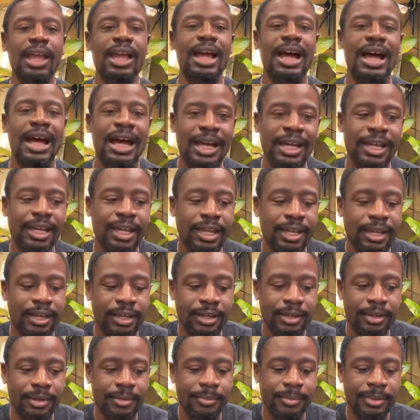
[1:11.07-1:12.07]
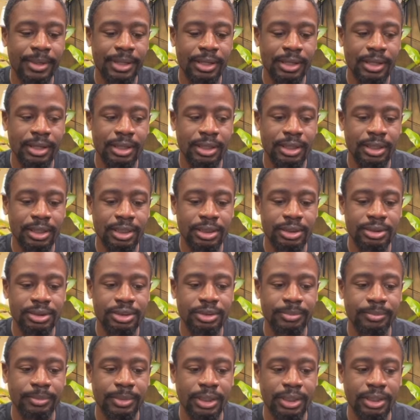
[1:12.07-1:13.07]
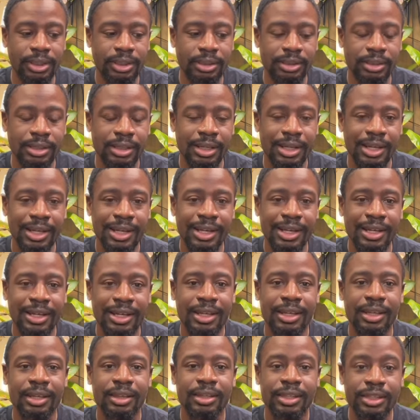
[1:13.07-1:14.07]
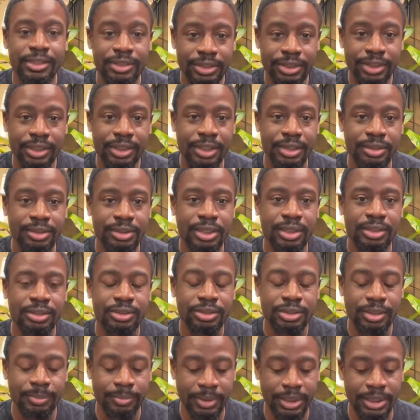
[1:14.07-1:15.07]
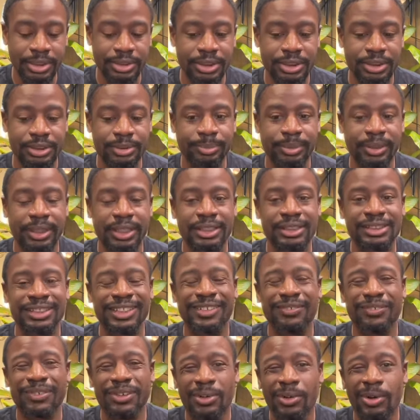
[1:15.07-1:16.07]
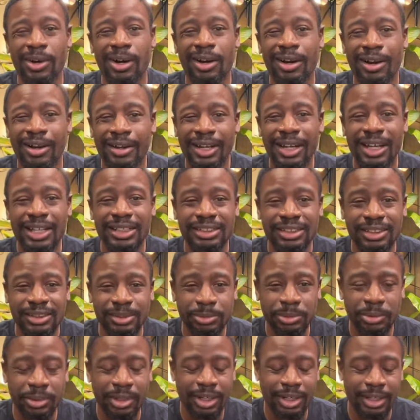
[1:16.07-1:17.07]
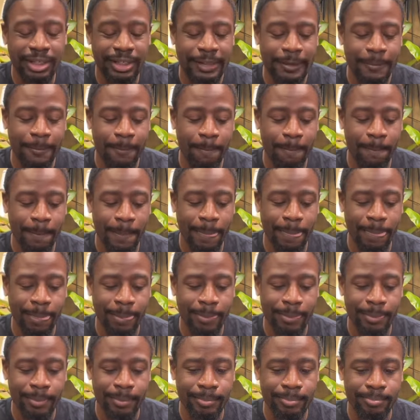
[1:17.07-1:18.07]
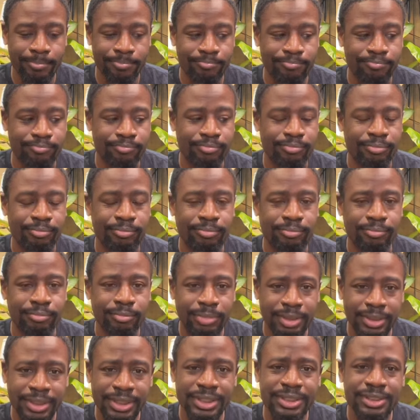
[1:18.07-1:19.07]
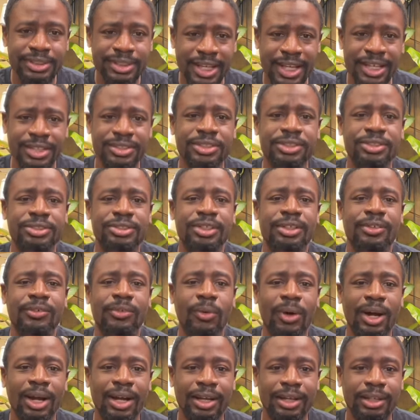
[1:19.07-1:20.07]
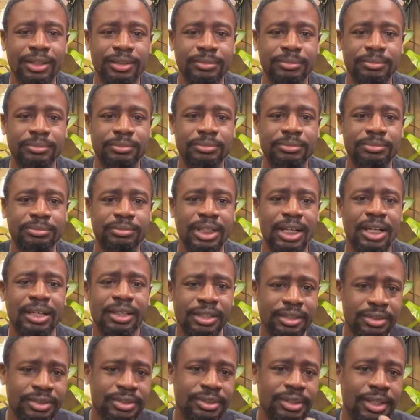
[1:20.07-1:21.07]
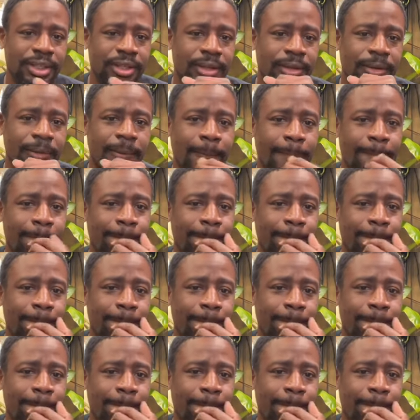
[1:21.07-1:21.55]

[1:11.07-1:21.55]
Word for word: I am uh, Jamon. This is Jumanji's Plants. If you are not subscribed, please ask yourself why. I'll give you a second.